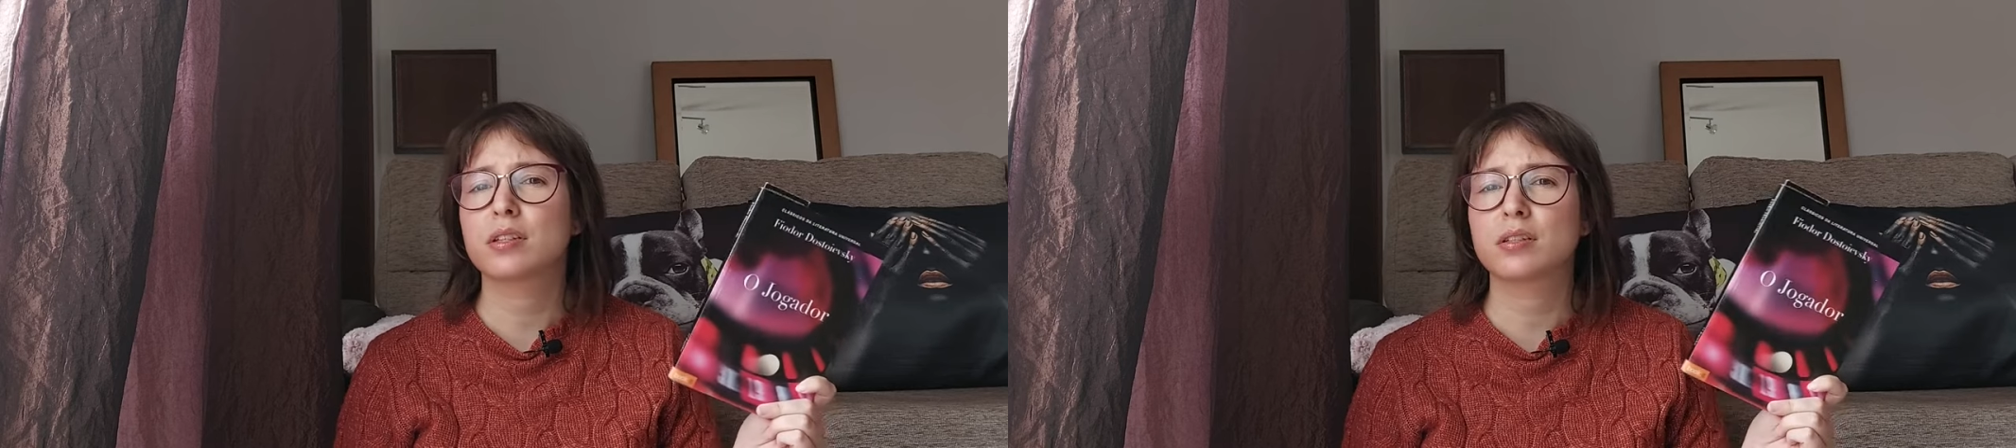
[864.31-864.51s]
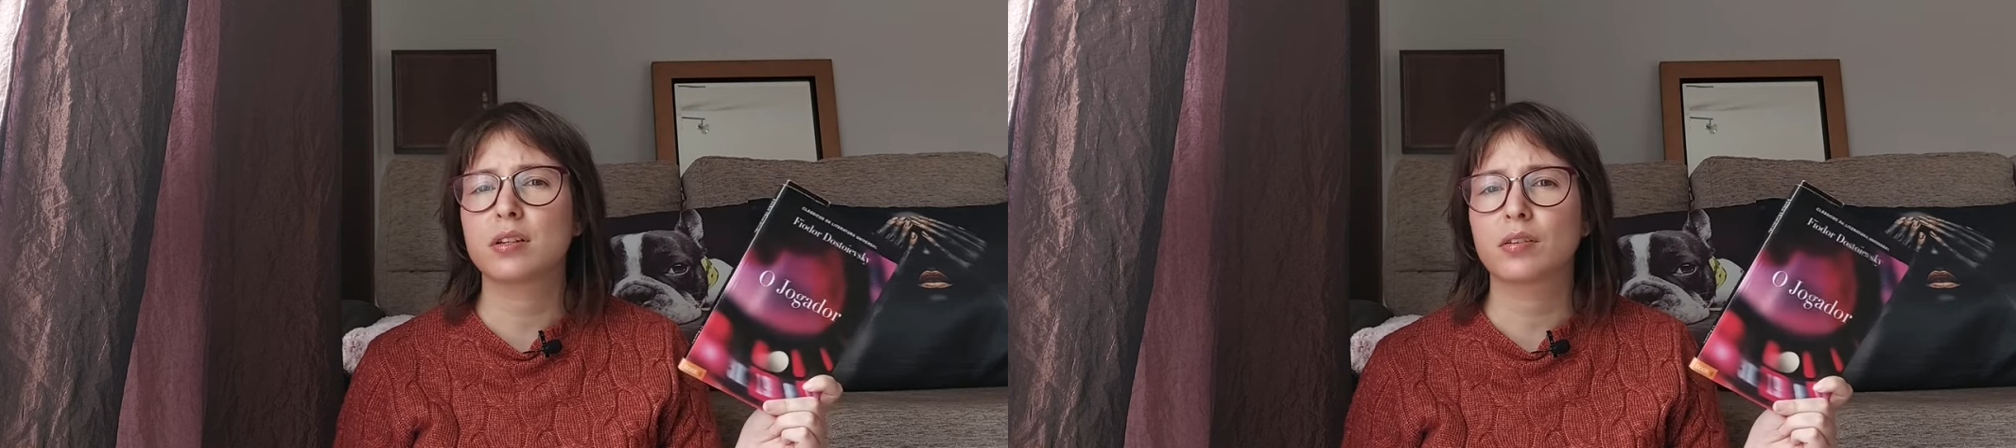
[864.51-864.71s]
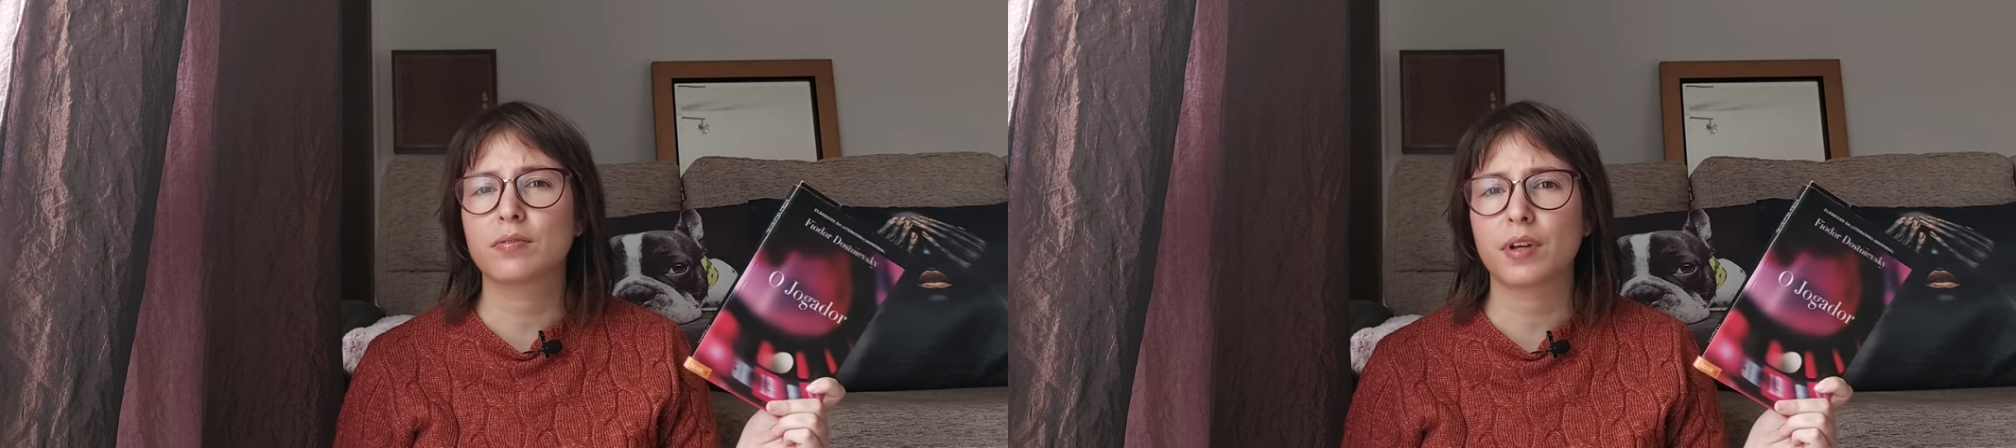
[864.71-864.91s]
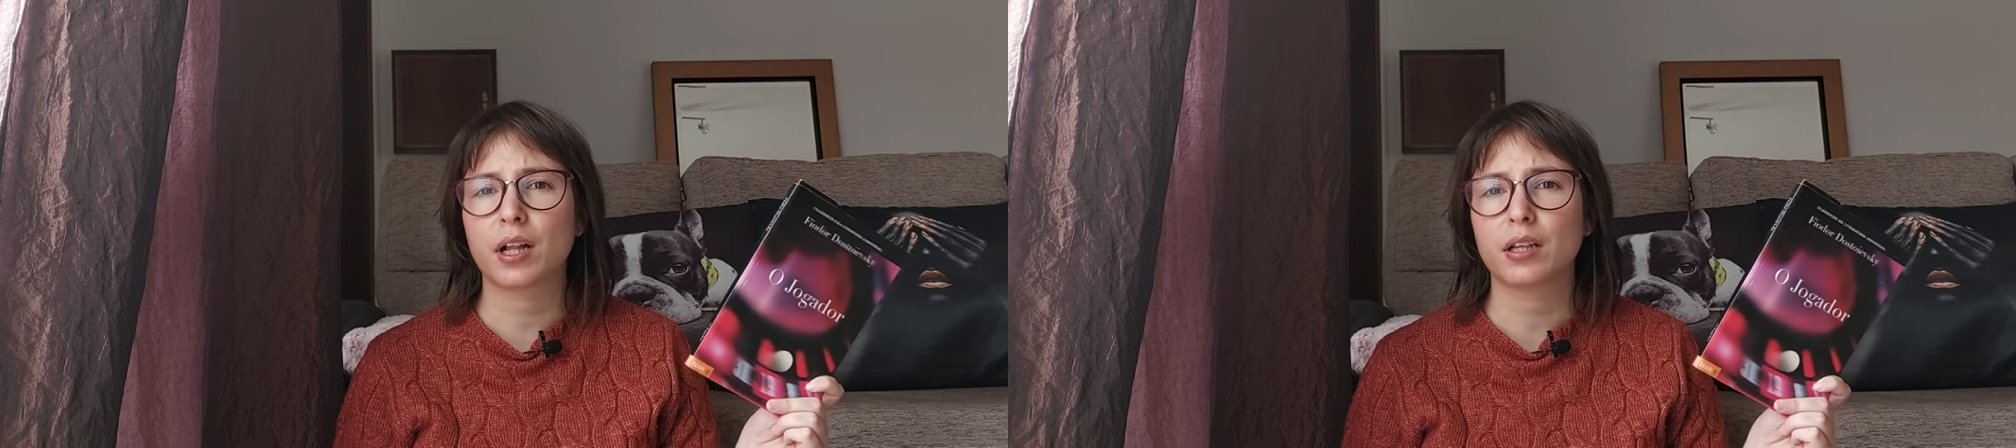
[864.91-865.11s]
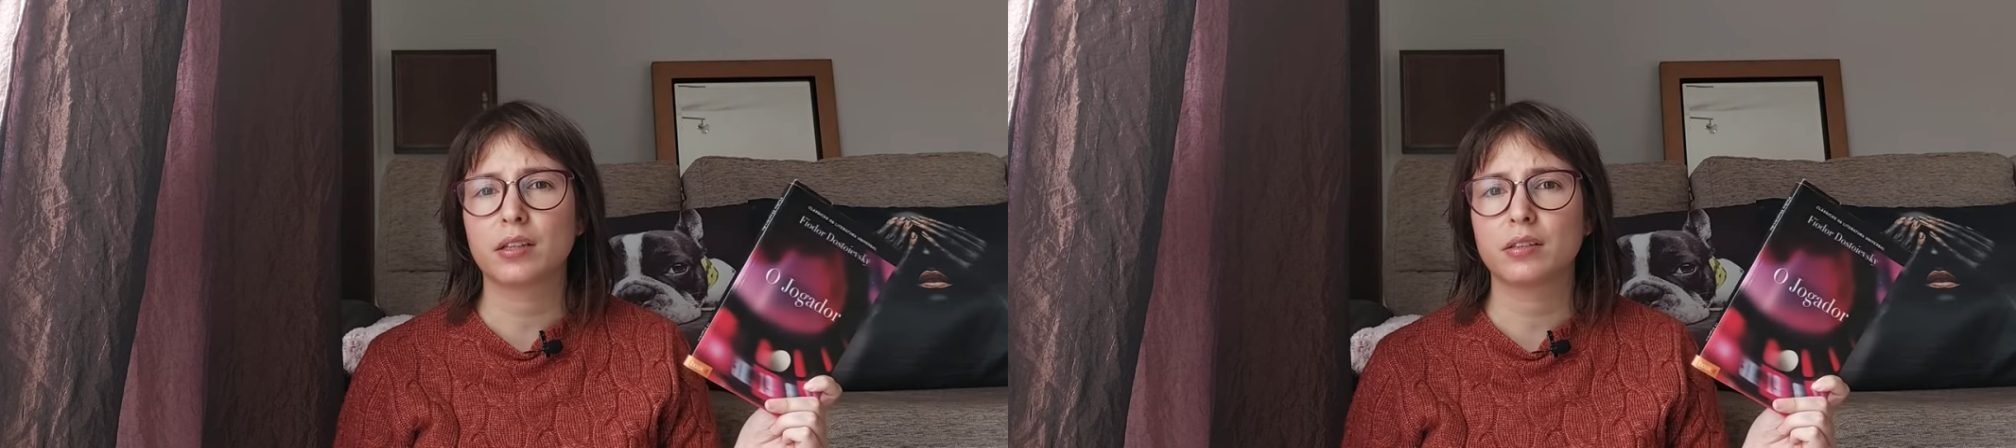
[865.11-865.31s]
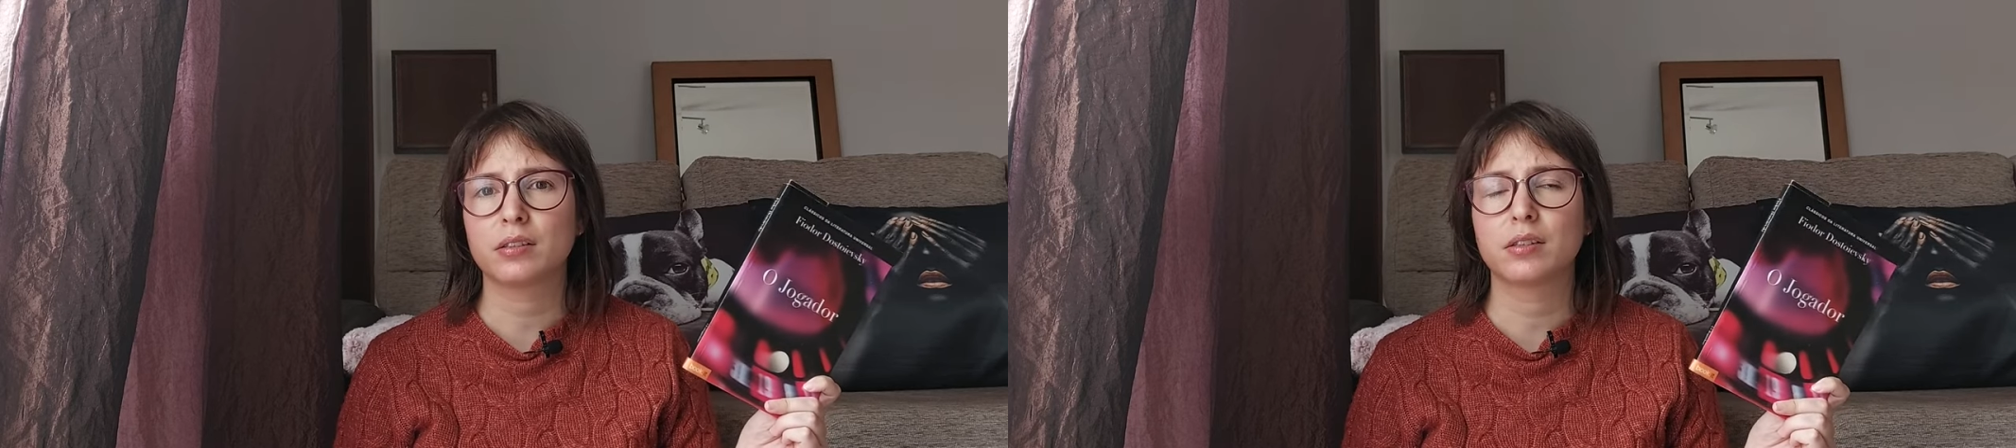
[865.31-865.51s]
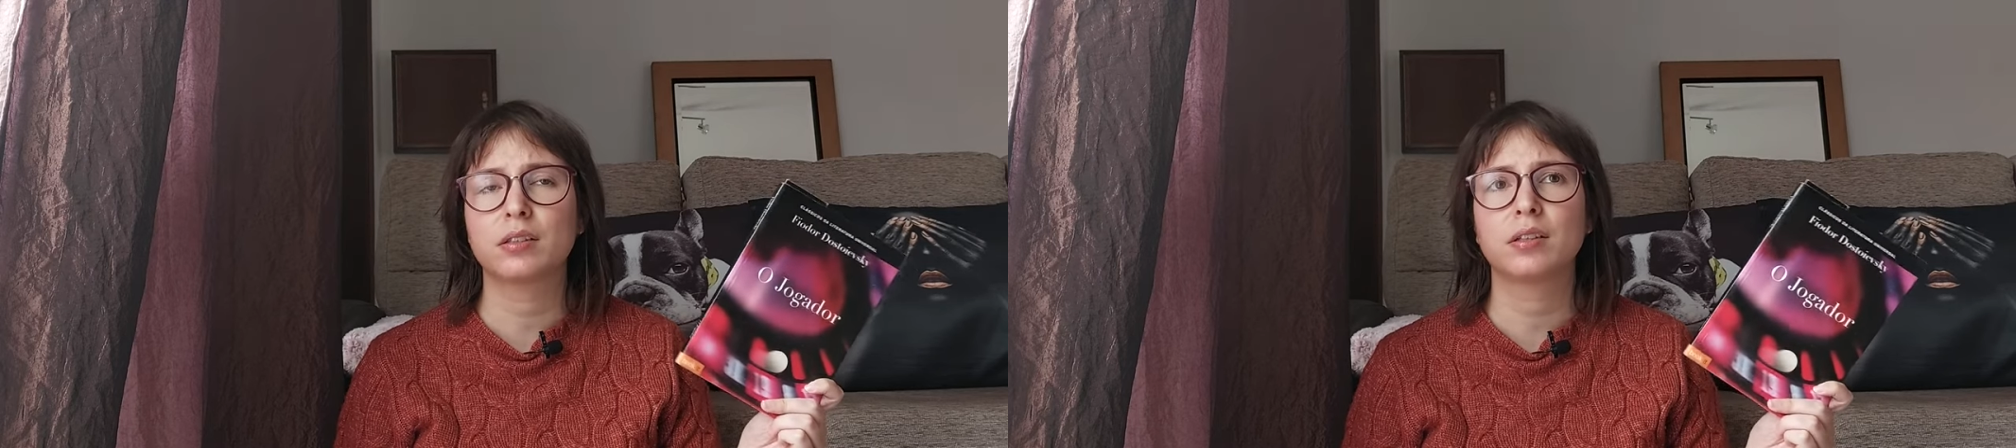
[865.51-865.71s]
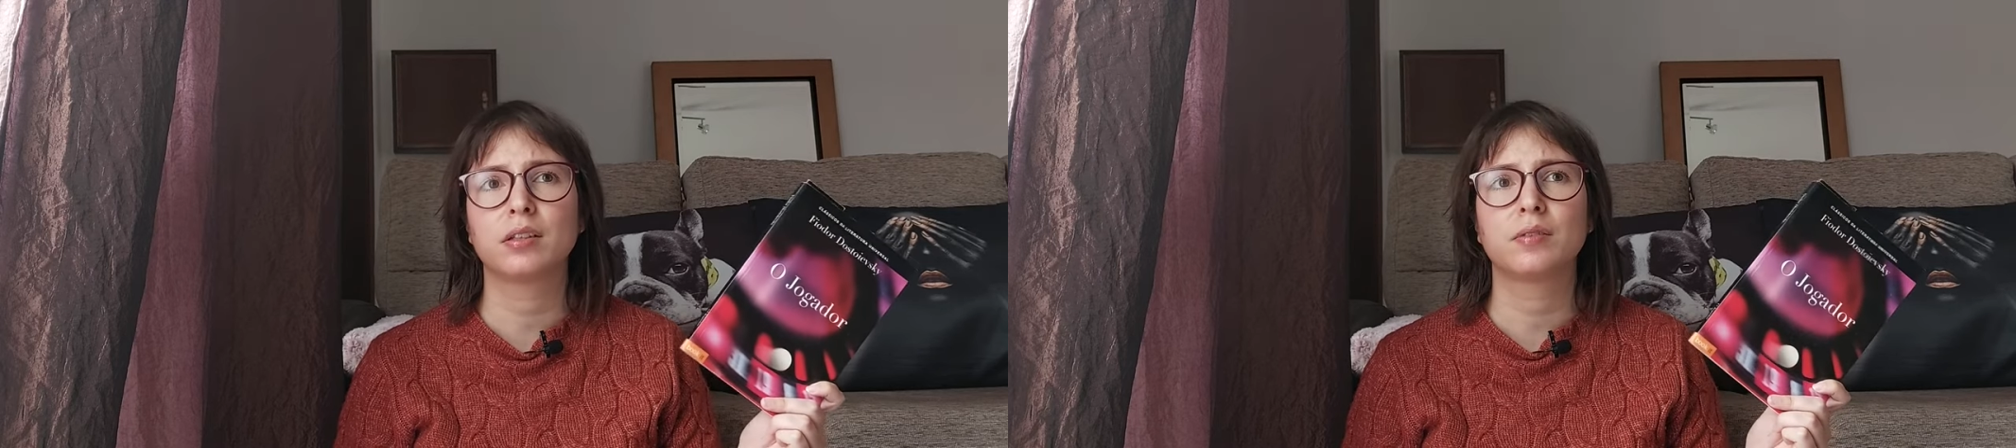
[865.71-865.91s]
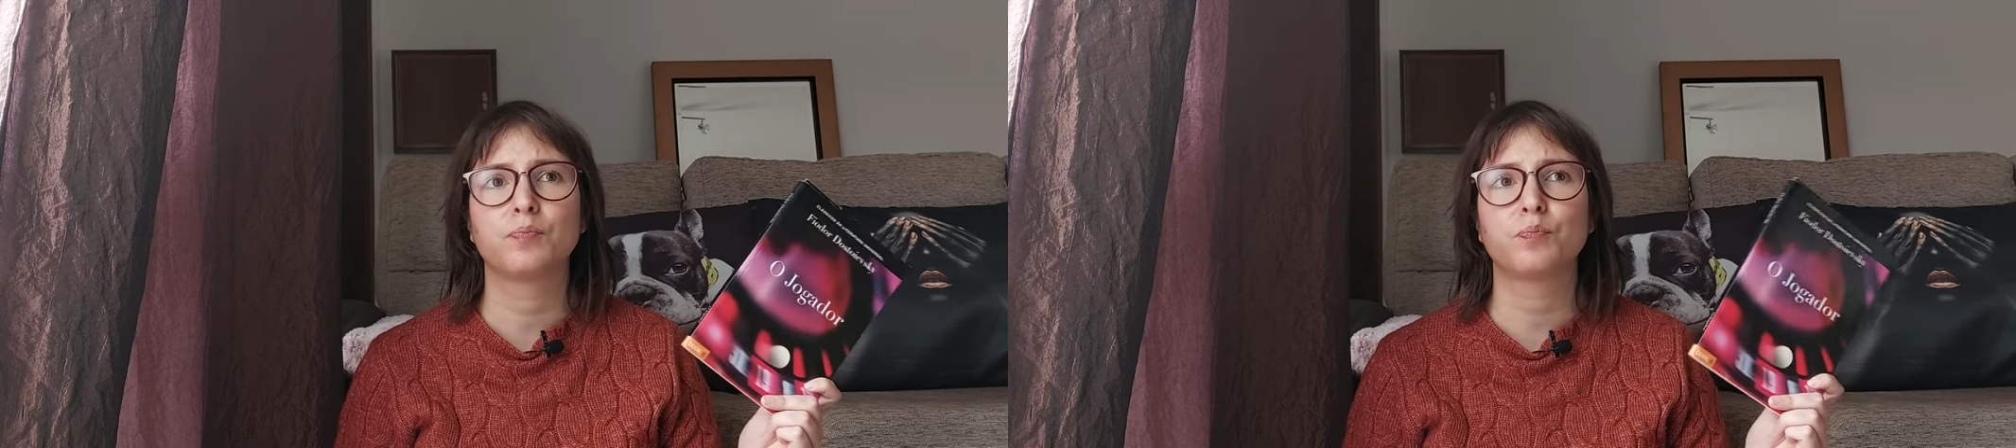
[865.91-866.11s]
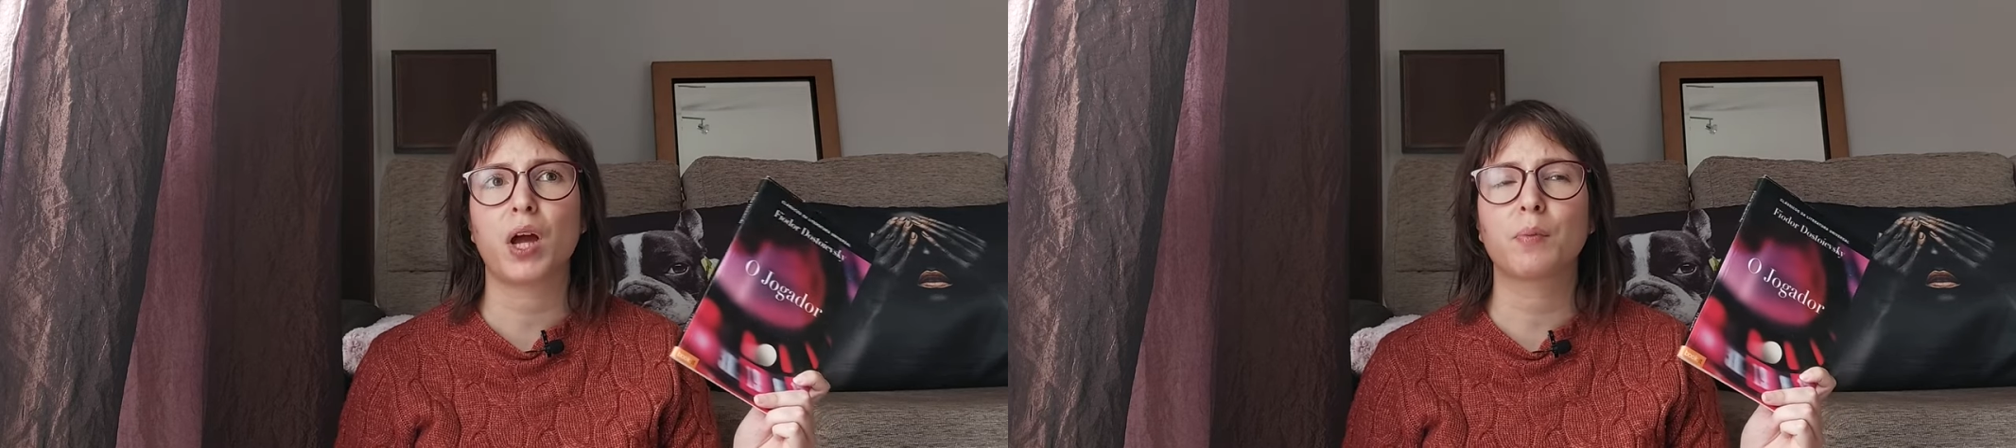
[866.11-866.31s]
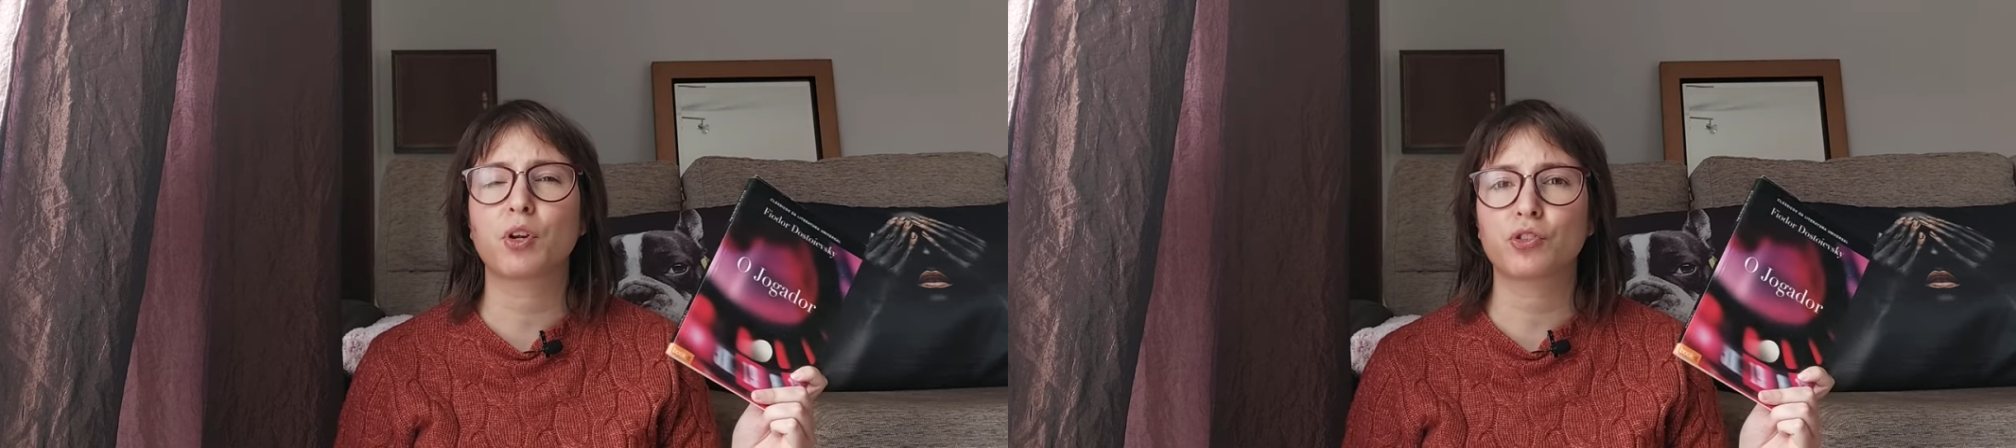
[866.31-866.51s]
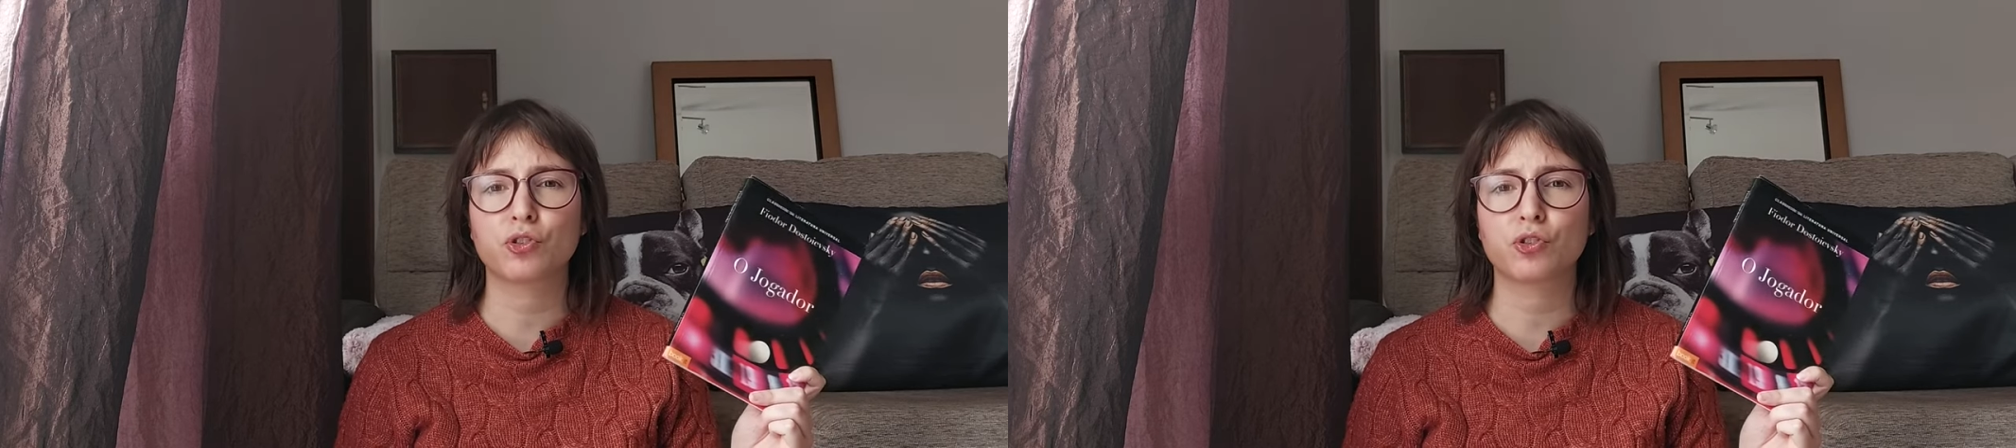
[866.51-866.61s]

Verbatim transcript: this is a novella. I'm not